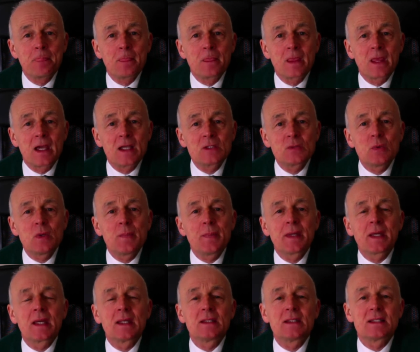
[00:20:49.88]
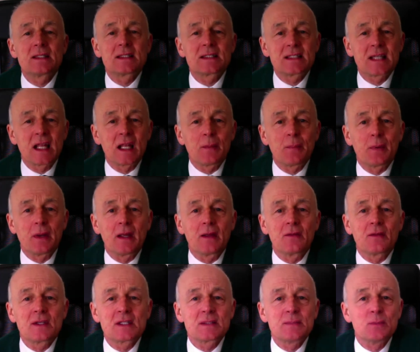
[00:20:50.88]
As we begin to celebrate
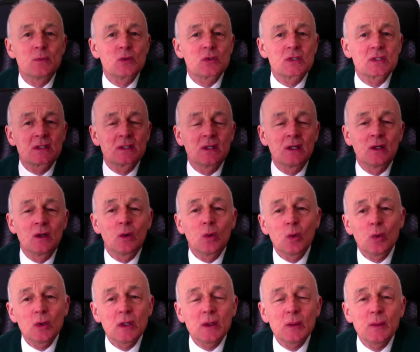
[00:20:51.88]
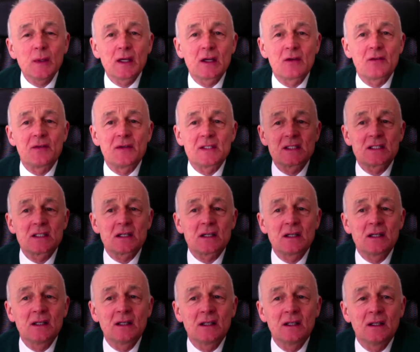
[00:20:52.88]
this most holy week of Easter,
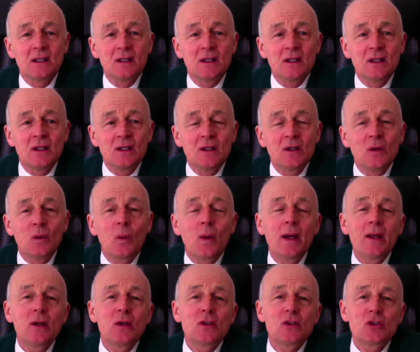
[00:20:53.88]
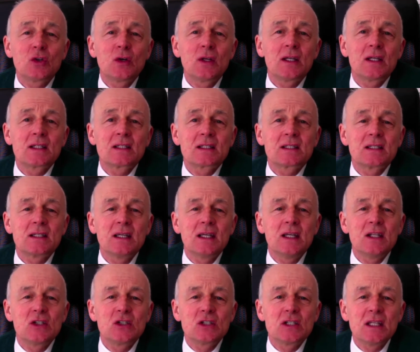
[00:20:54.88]
why not join us
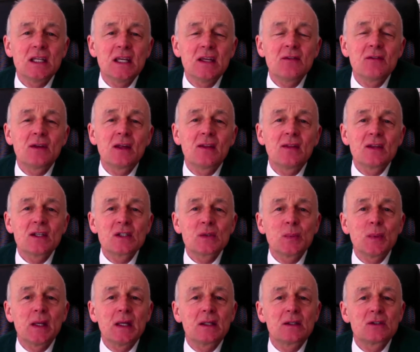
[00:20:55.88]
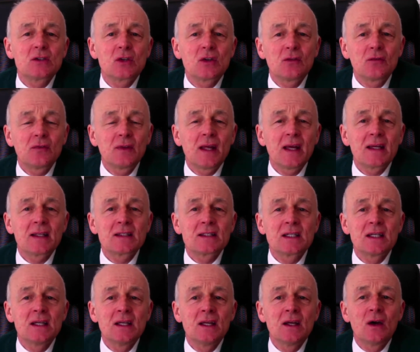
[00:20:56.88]
each evening this week to reflect
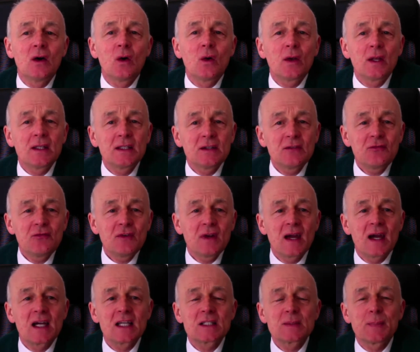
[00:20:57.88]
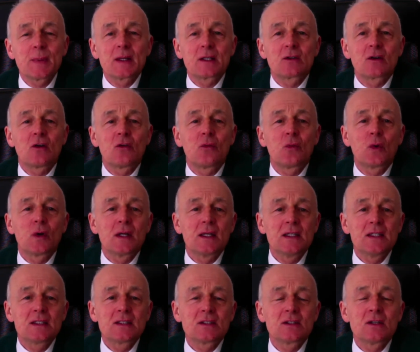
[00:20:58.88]
on a different aspect of what
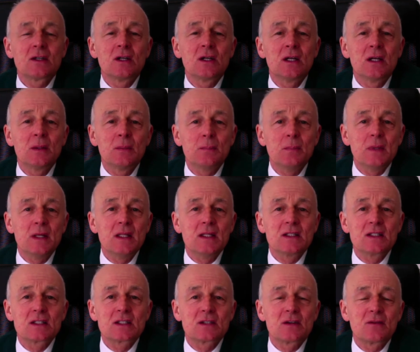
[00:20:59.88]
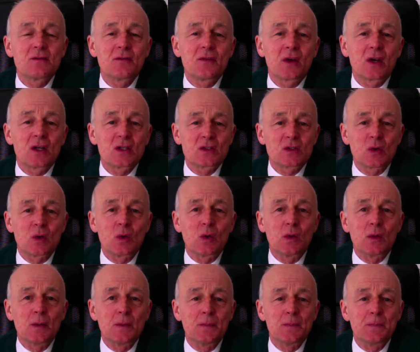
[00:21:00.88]
Easter means for us all?